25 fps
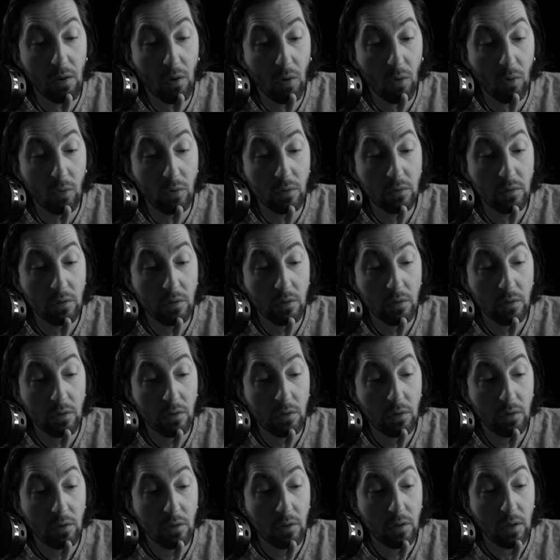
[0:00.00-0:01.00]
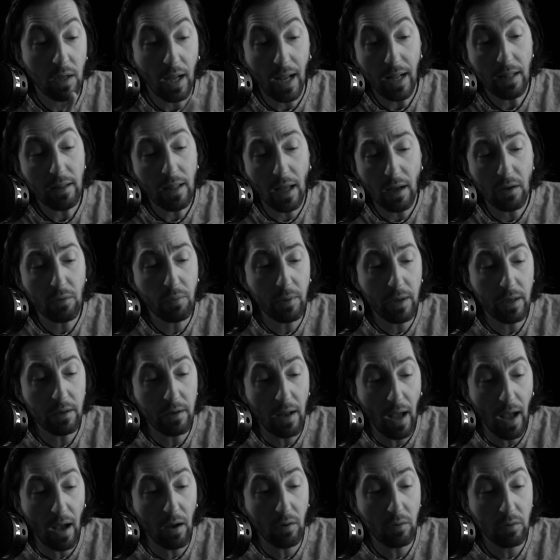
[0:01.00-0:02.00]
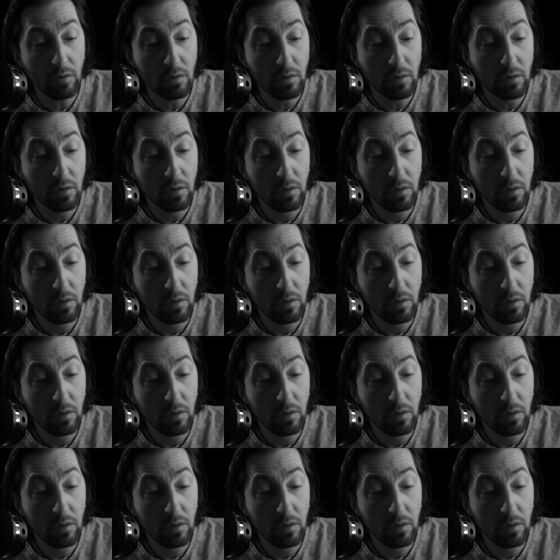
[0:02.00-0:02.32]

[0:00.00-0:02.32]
hold? Ain't that queer now?